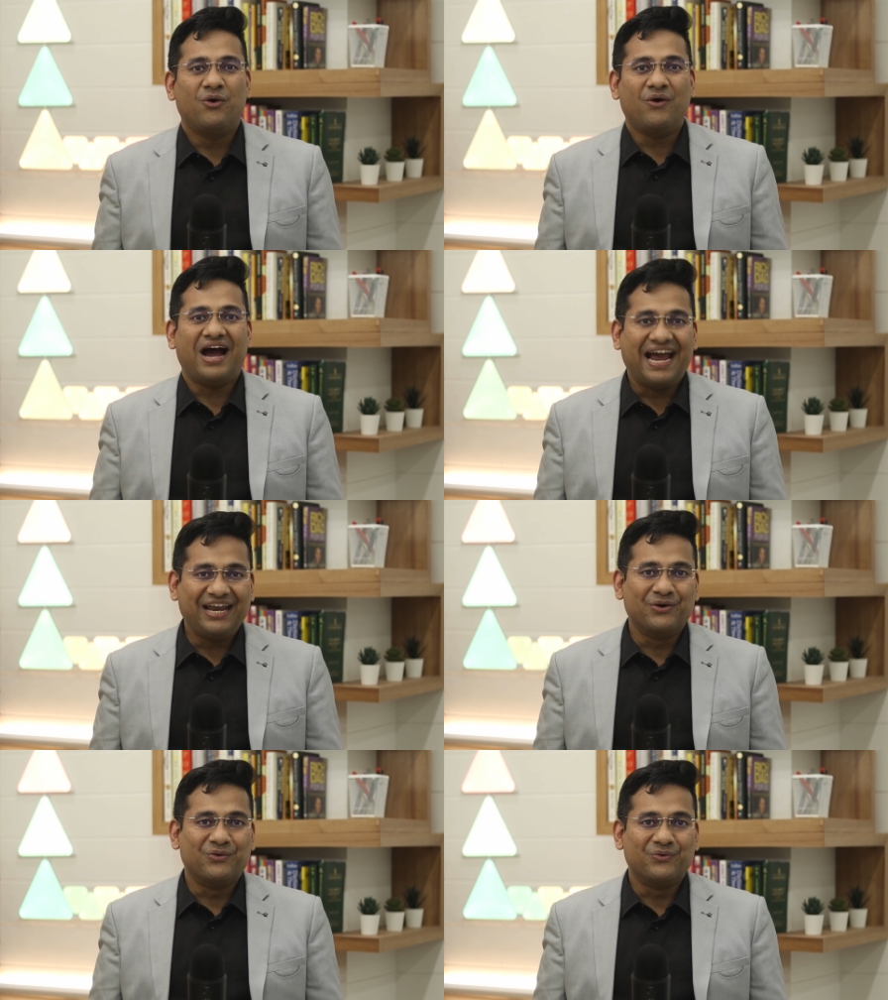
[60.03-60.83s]
Oh, I
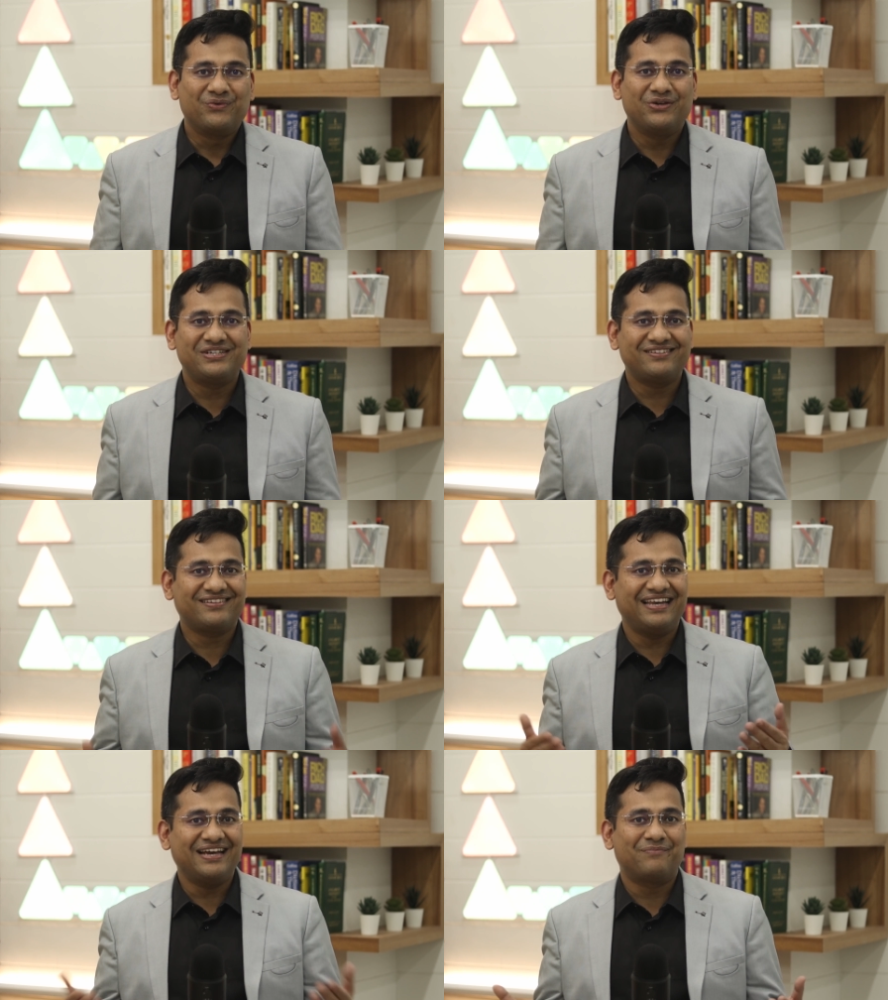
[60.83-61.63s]
know, you
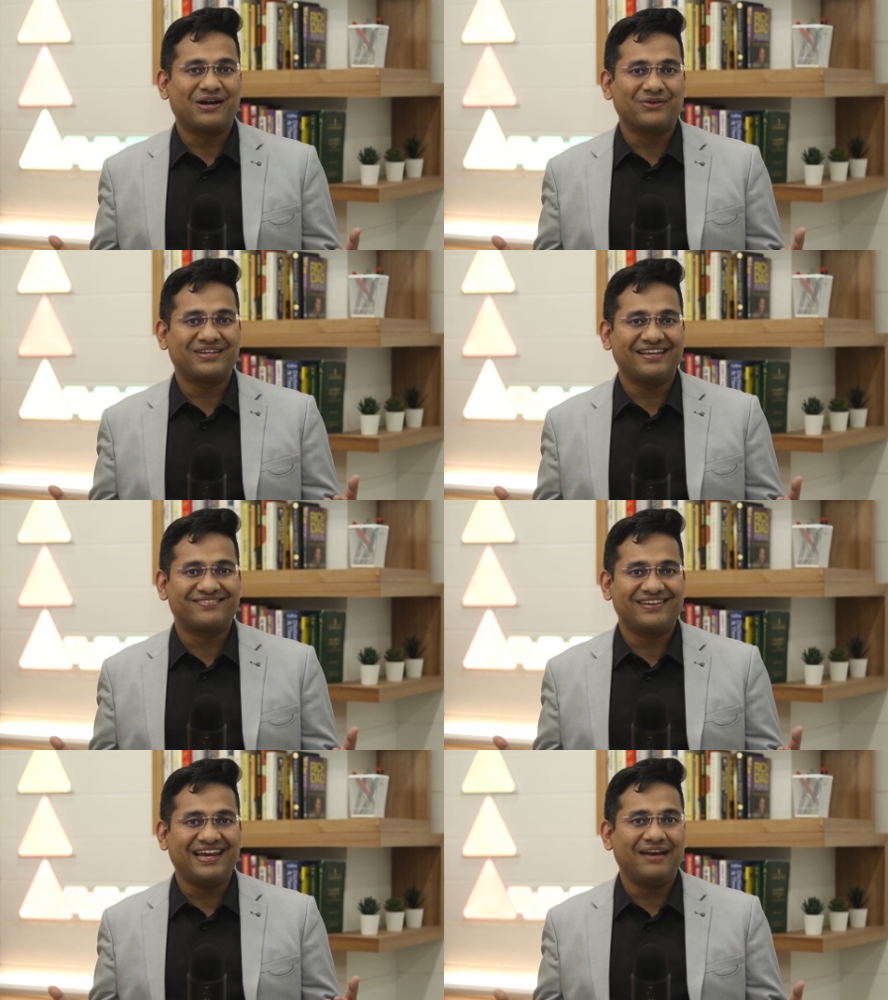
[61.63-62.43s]
just clear browser
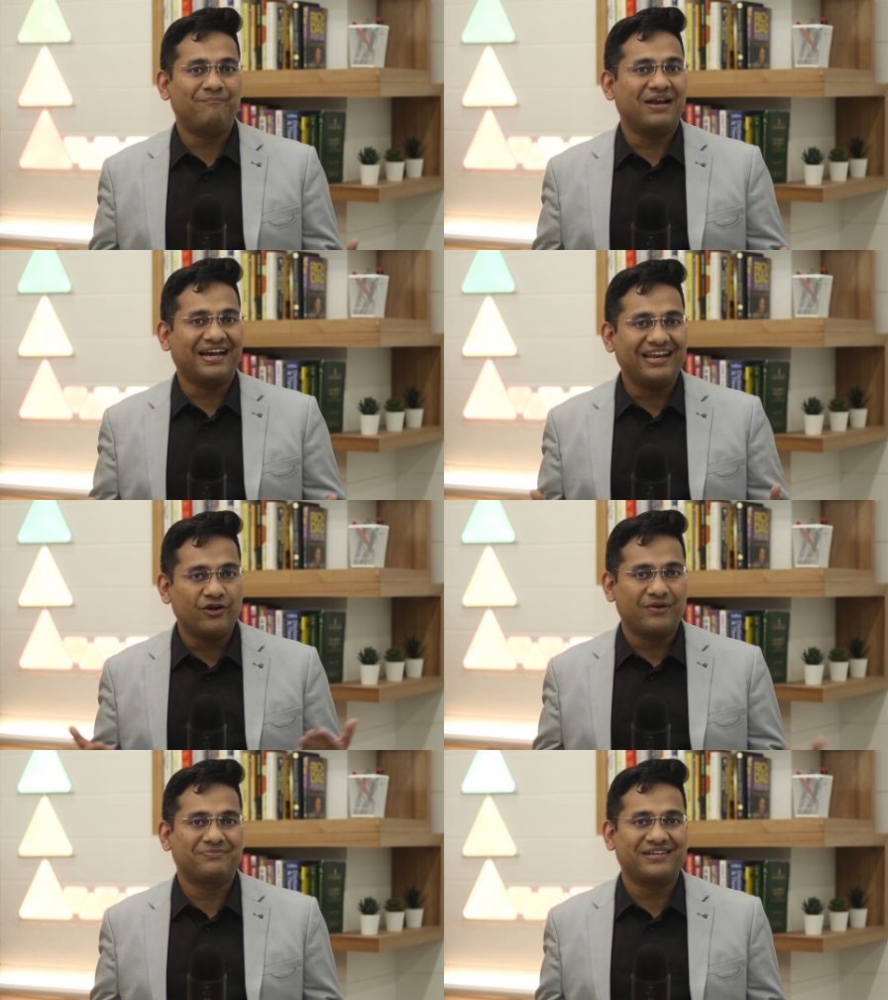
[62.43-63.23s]
history and plug in
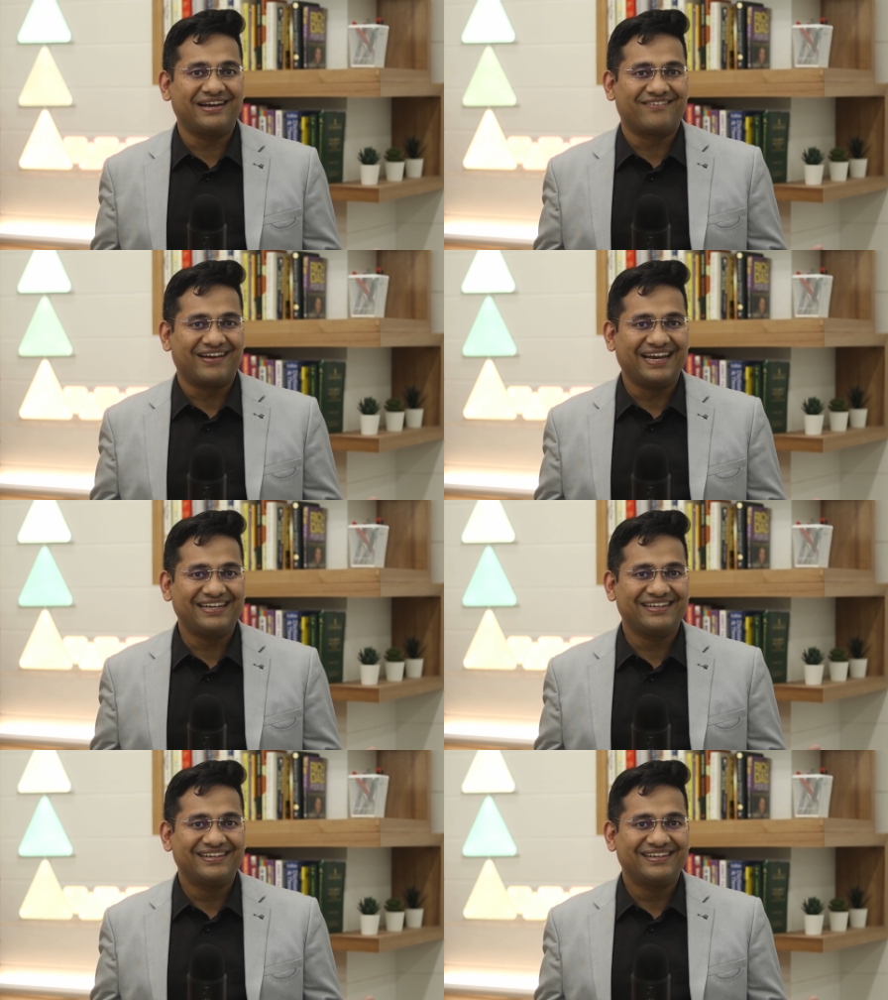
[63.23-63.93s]
your website, right?